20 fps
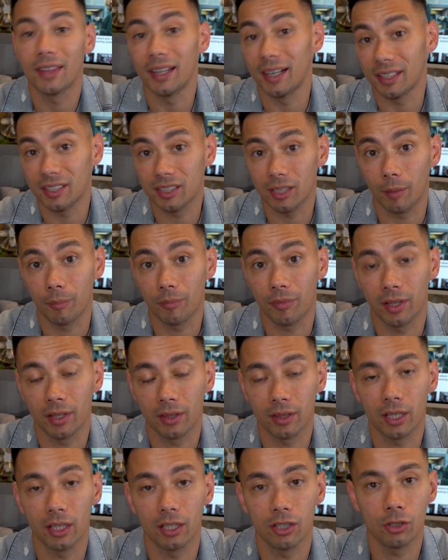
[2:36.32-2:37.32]
then it's something
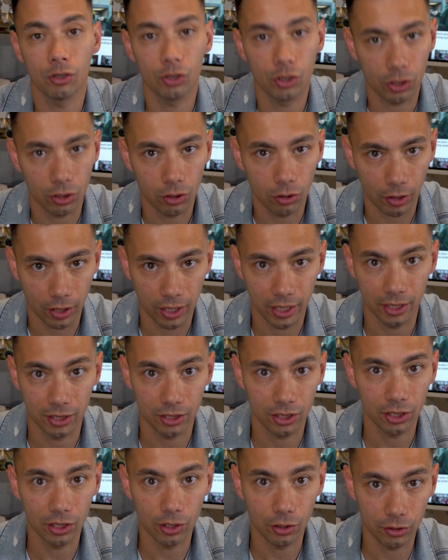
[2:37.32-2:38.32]
that you should look
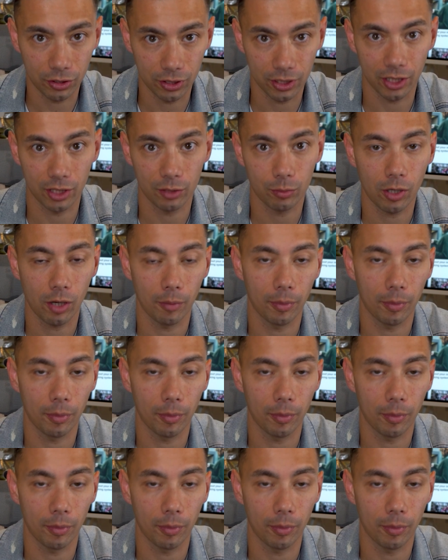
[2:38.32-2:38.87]
into using as well,